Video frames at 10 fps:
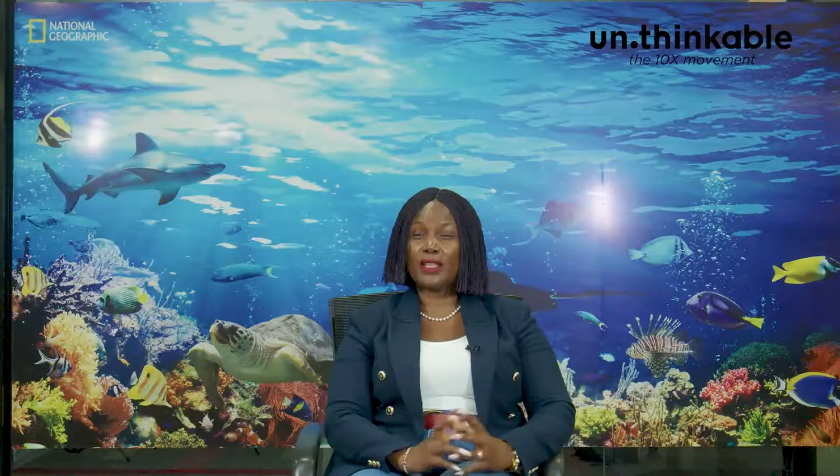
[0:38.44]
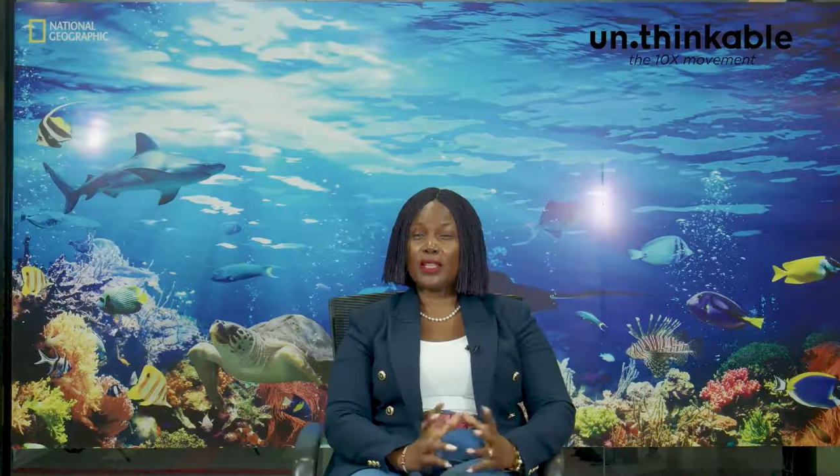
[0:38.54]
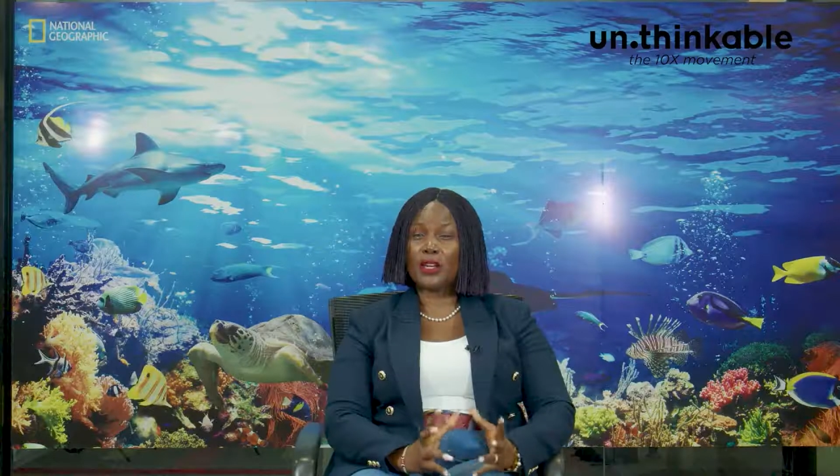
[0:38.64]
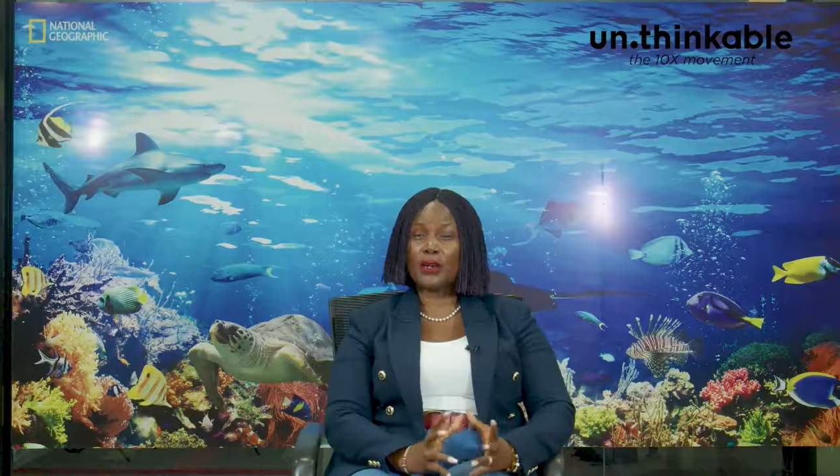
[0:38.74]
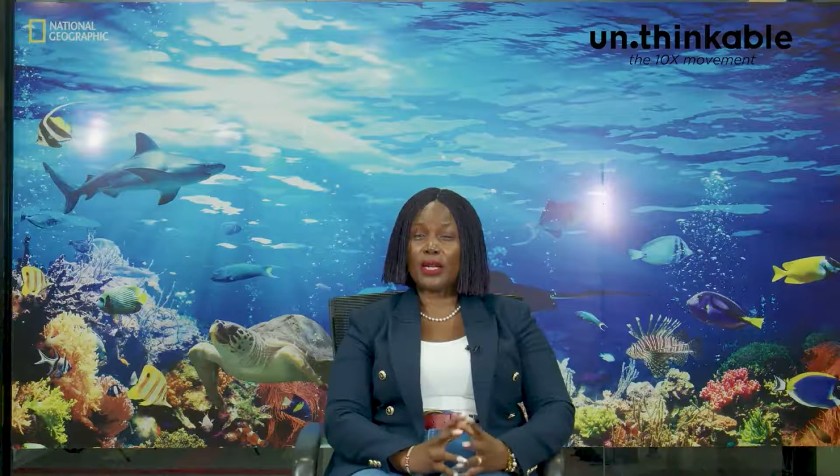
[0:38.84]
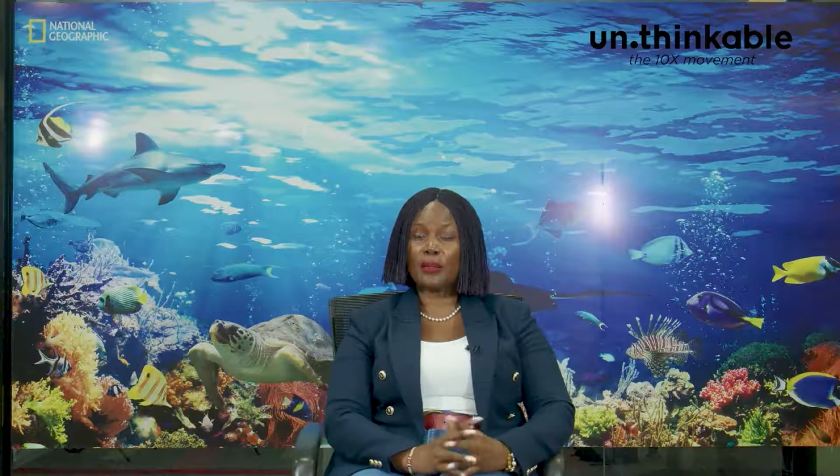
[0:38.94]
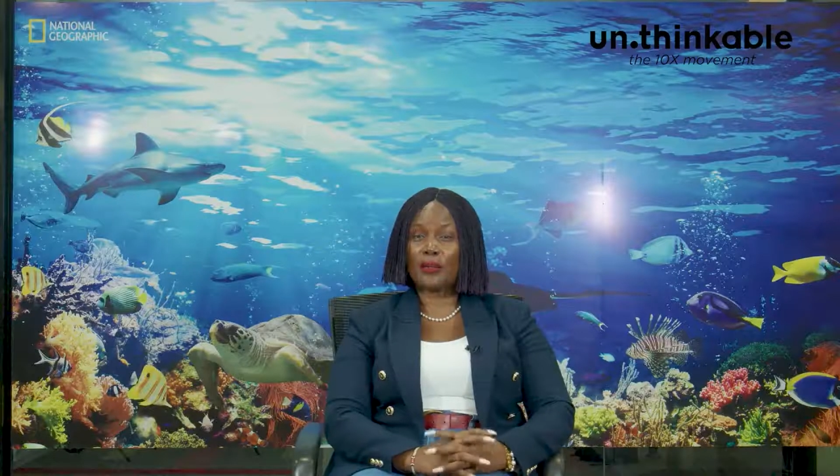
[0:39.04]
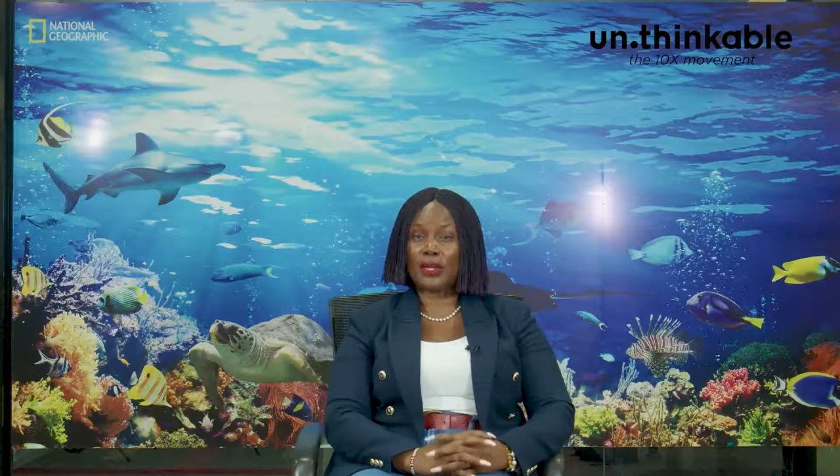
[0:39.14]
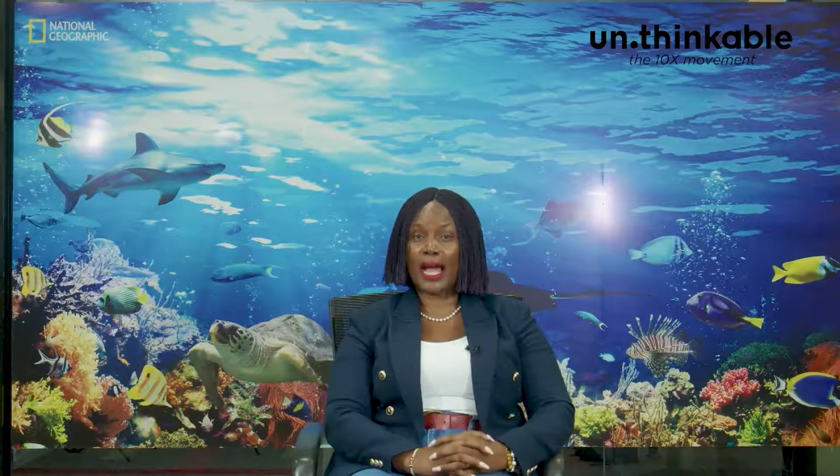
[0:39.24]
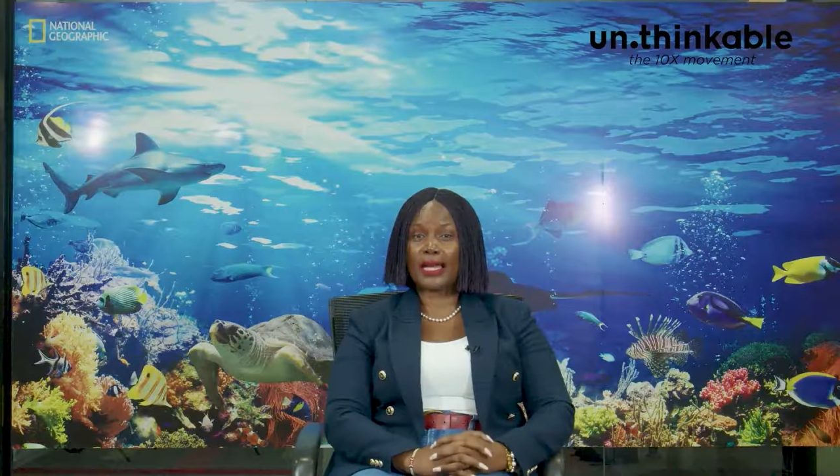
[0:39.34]
including
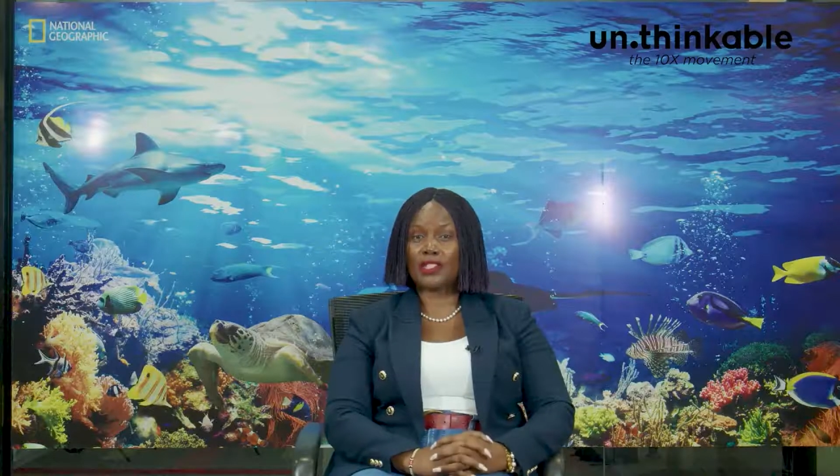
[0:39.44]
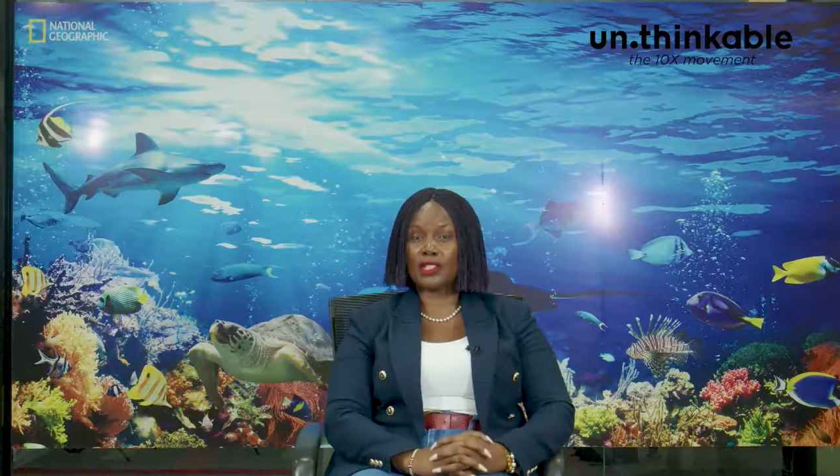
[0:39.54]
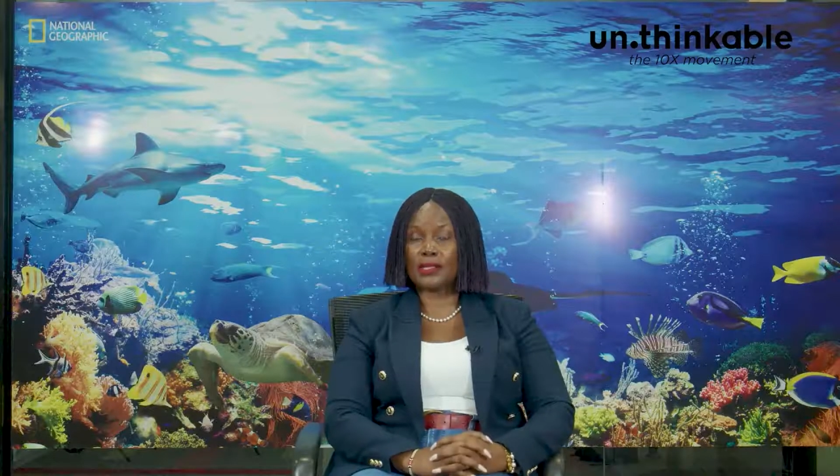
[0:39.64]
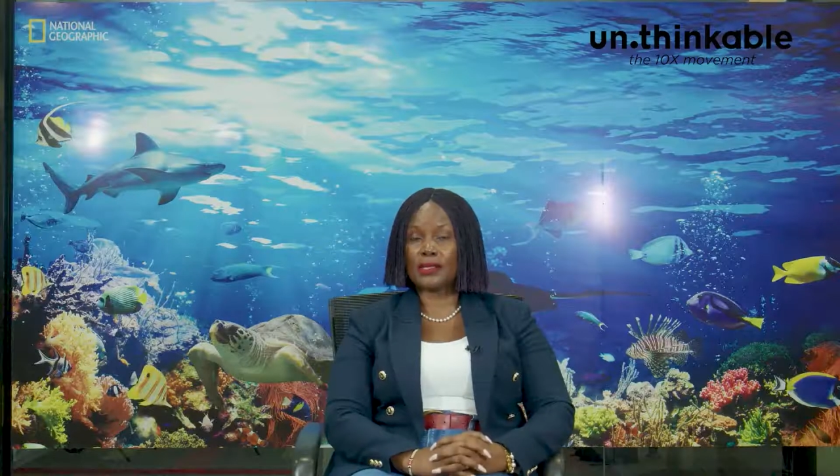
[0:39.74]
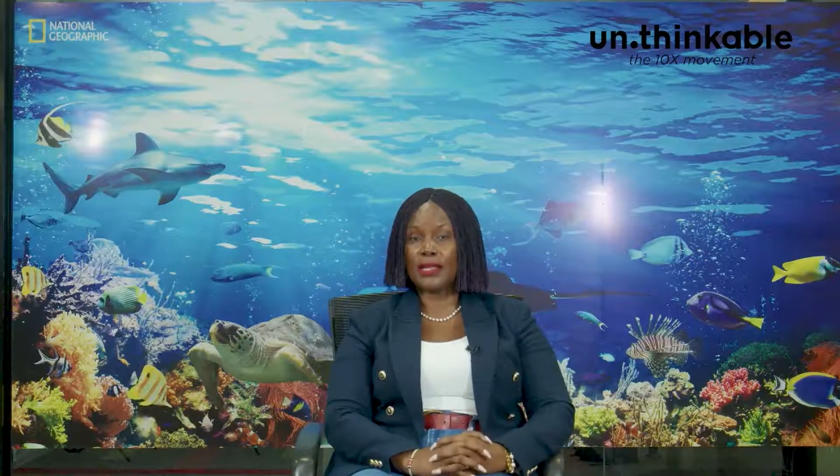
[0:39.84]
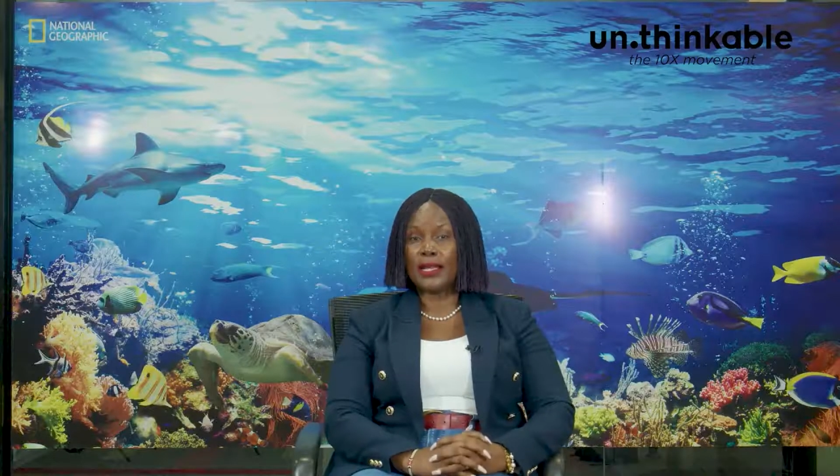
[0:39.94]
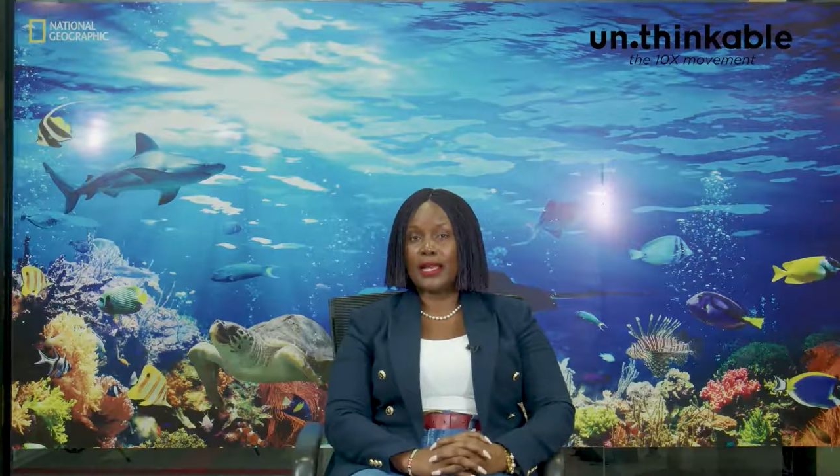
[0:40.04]
production